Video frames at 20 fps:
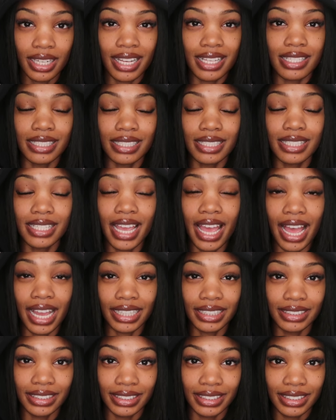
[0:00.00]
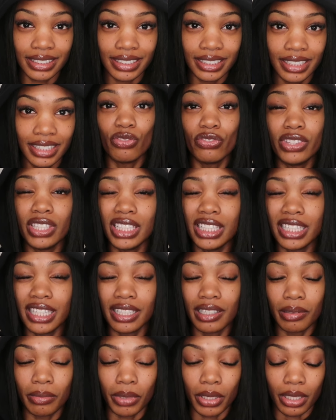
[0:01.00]
it as a tactic of the
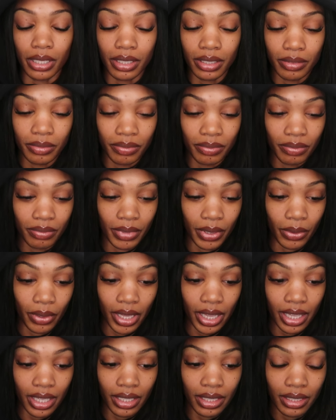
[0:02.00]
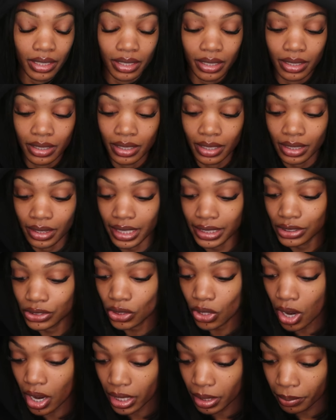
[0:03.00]
enemy, okay? Let's
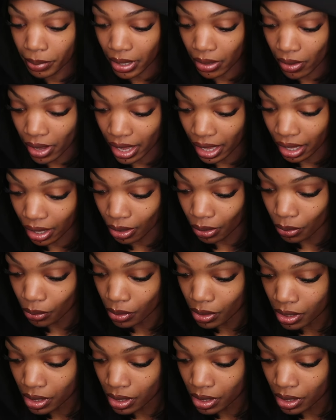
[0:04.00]
talk about how